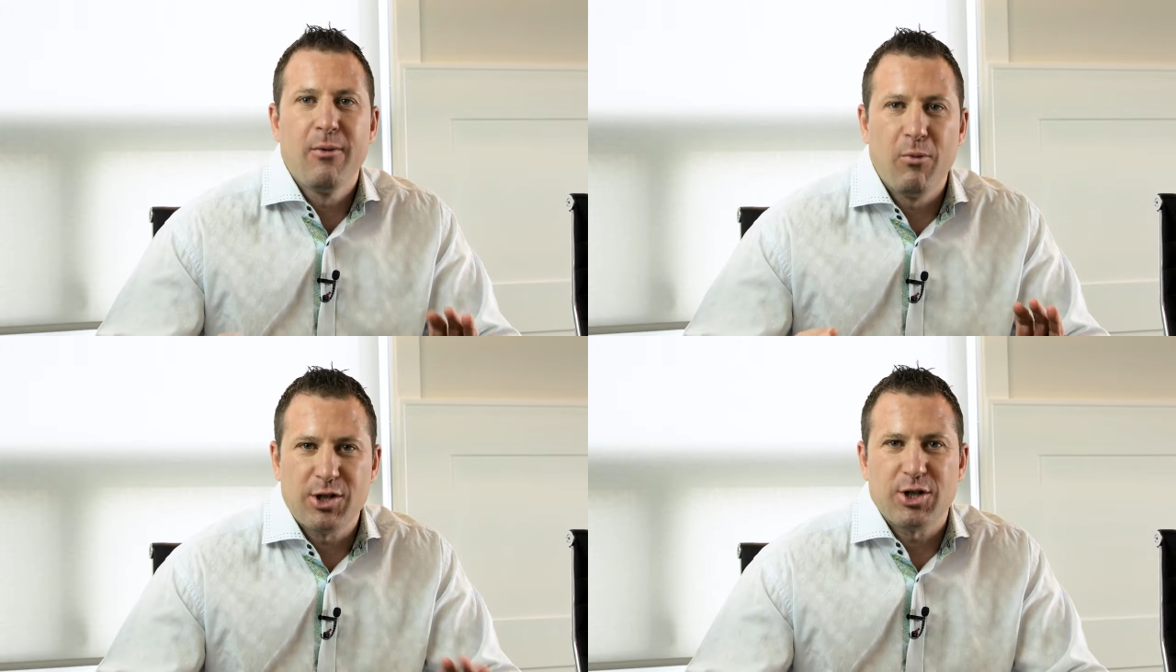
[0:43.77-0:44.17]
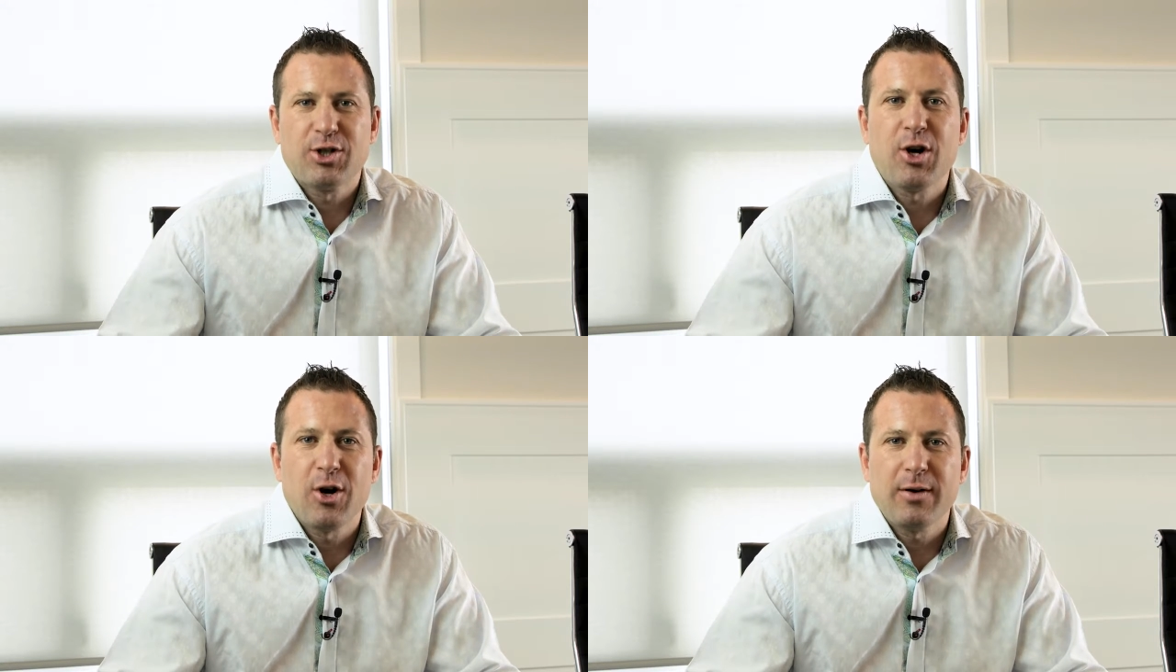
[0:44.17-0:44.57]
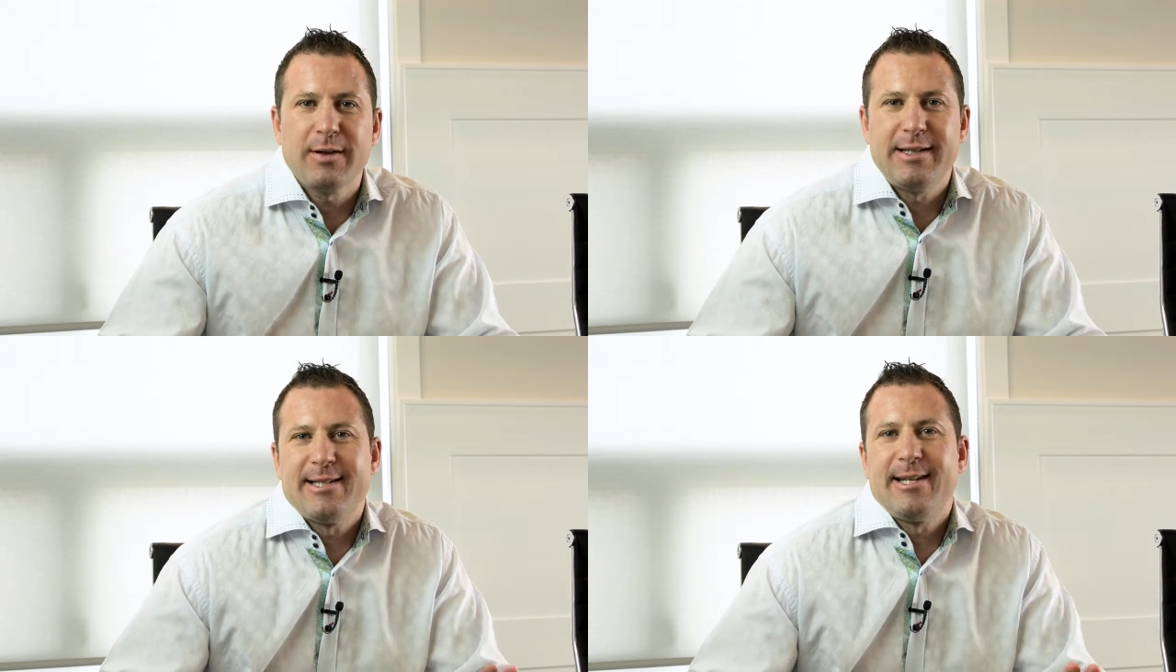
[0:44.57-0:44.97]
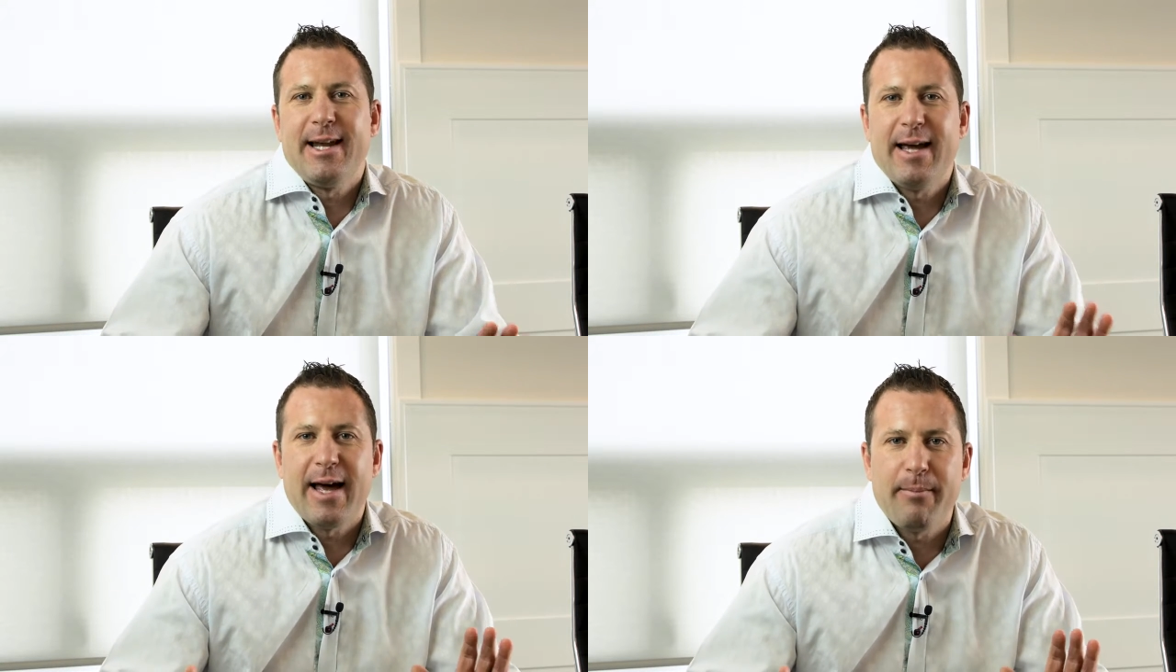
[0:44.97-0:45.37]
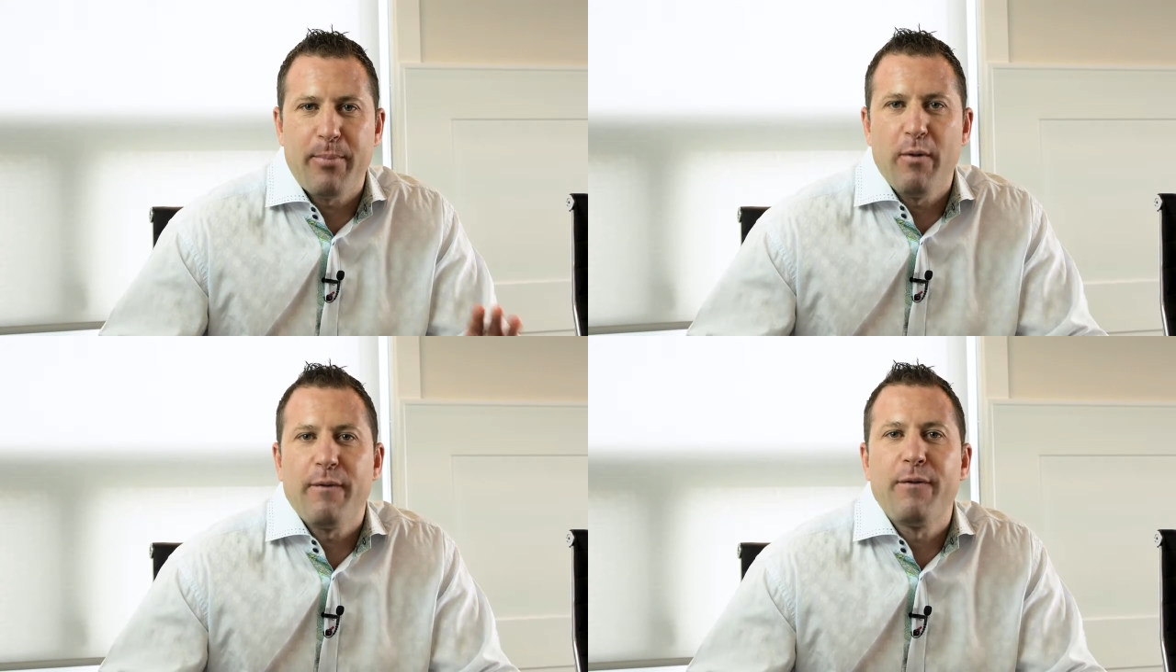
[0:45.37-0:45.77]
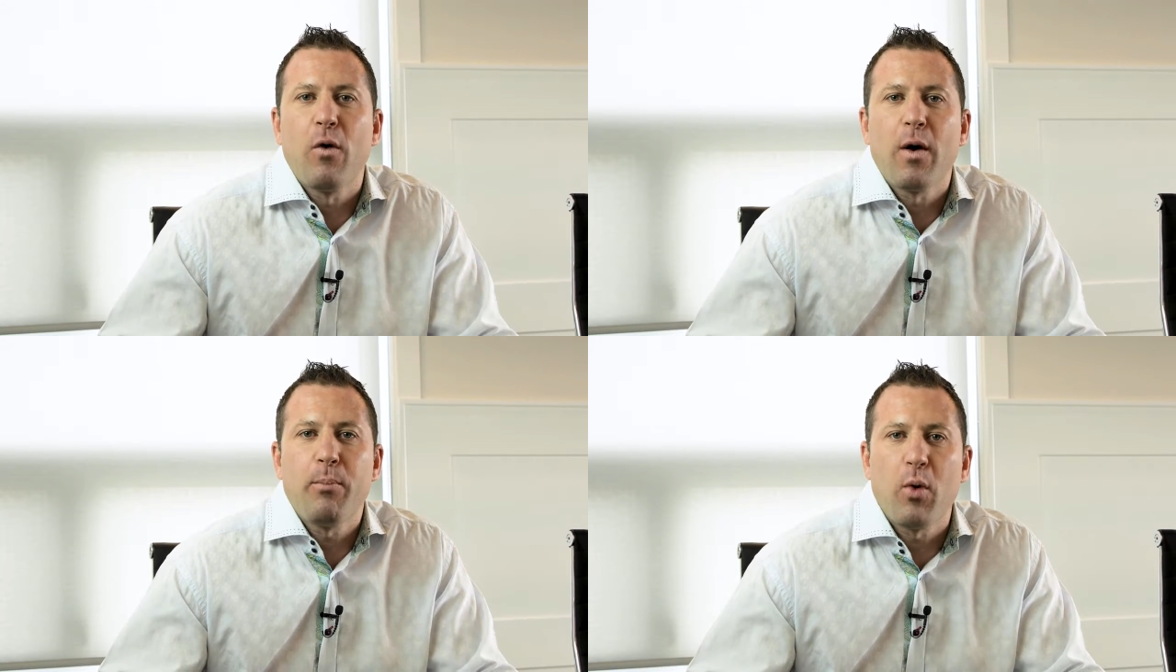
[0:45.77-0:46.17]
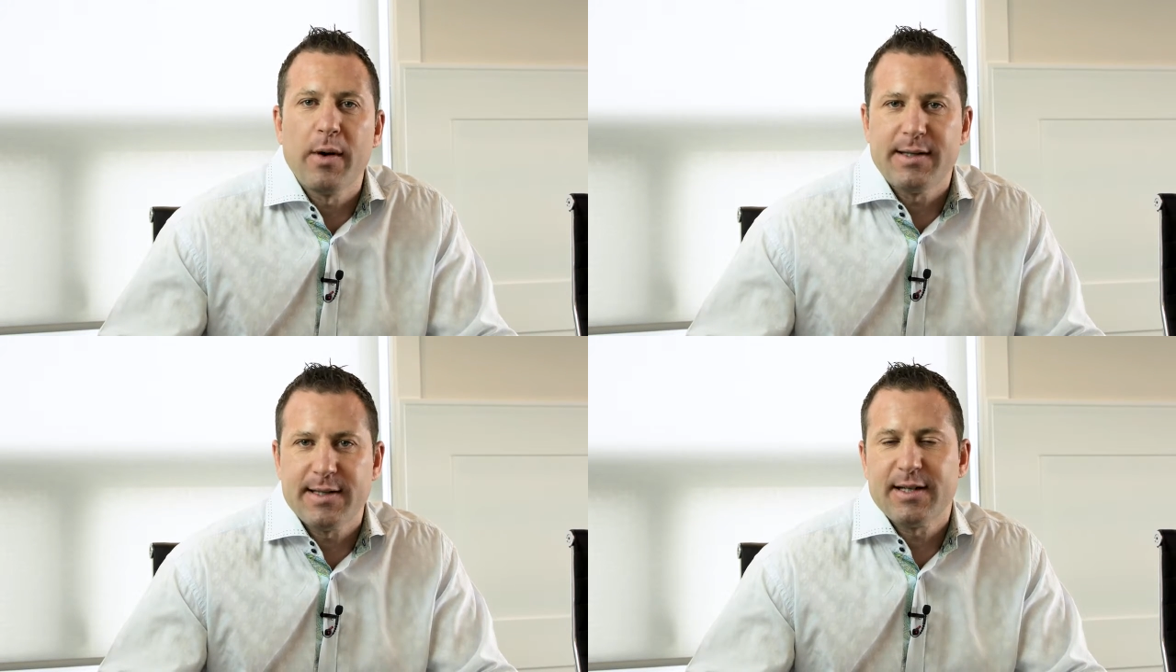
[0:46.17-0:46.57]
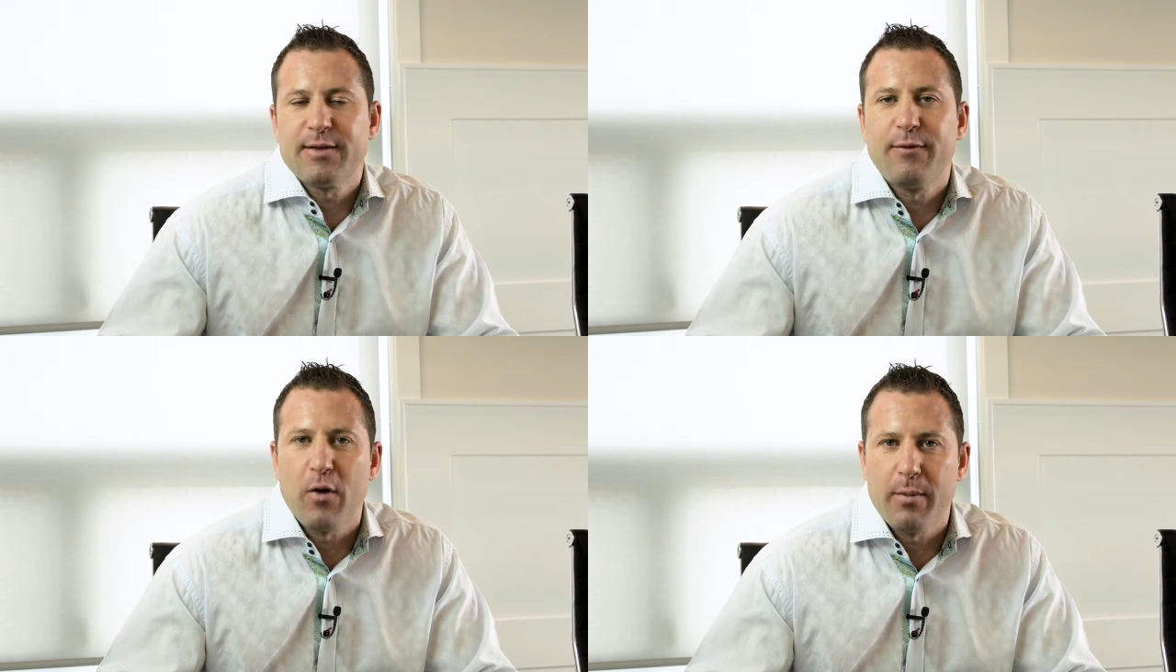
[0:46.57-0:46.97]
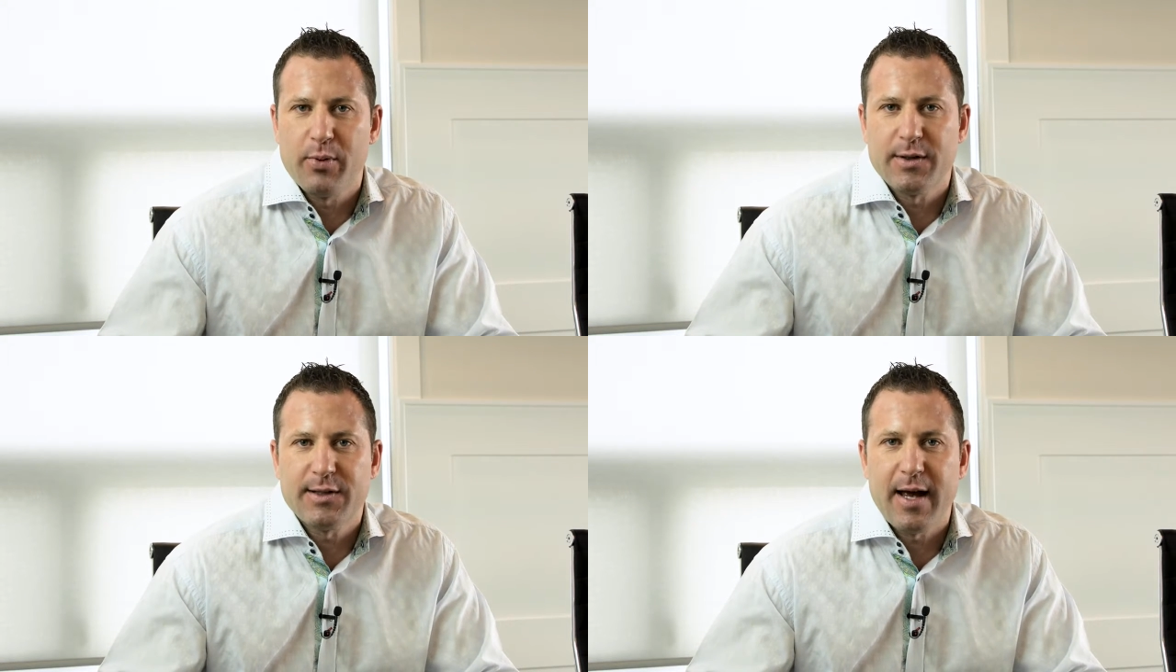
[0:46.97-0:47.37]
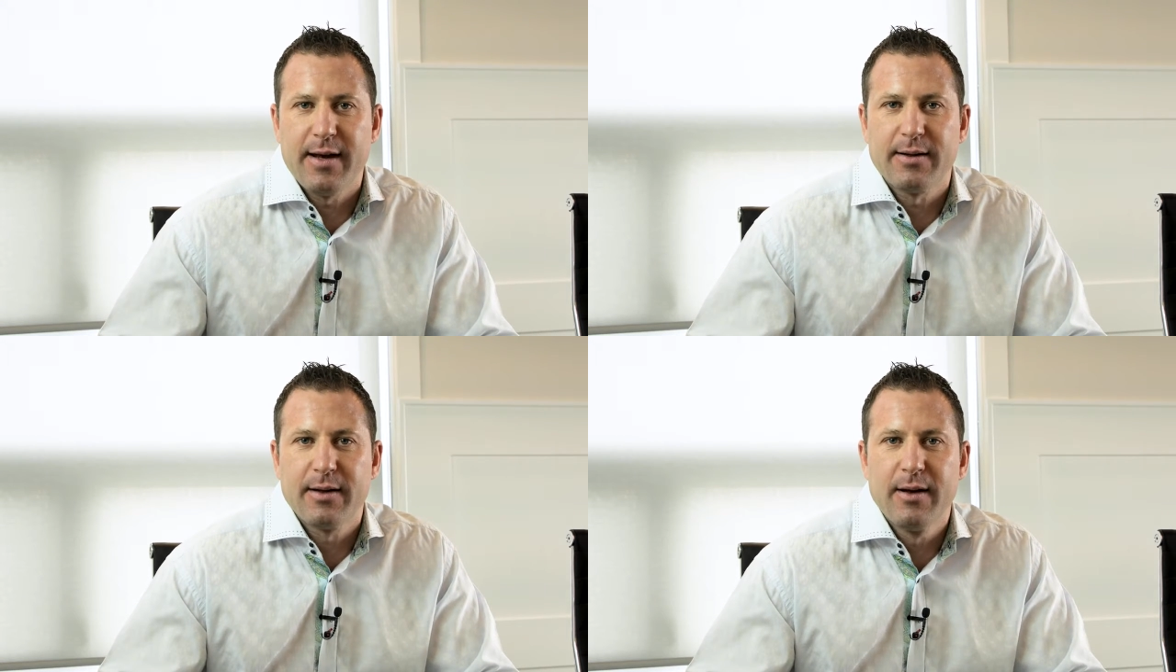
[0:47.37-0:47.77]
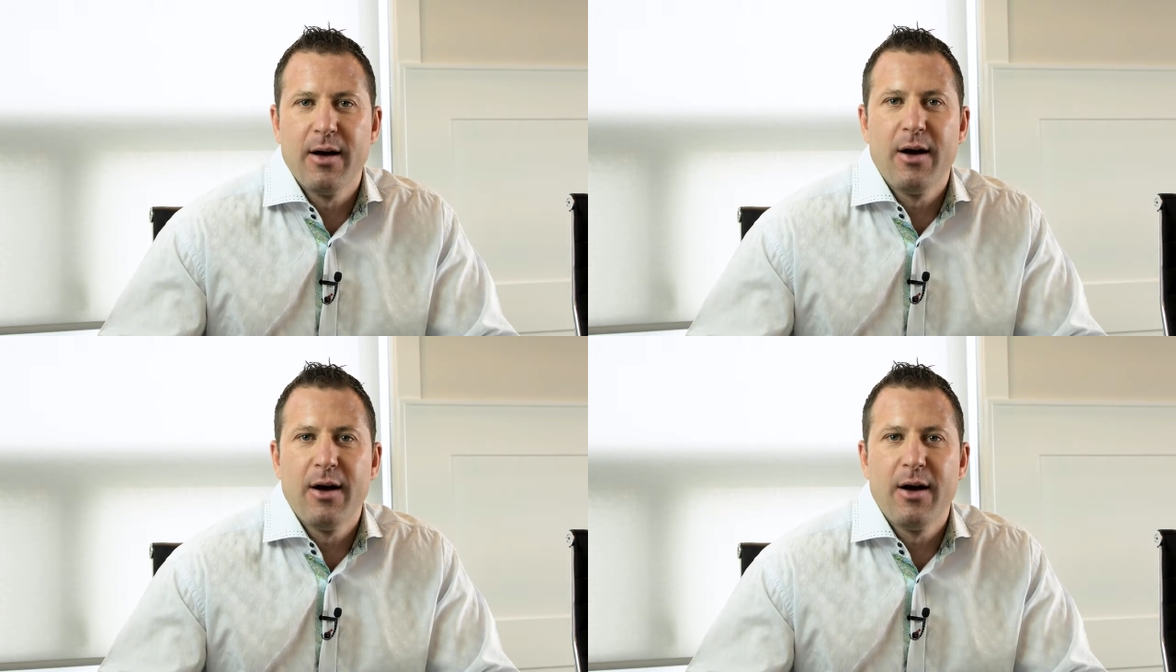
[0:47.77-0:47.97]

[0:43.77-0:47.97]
which is currently sitting at about 4.64%.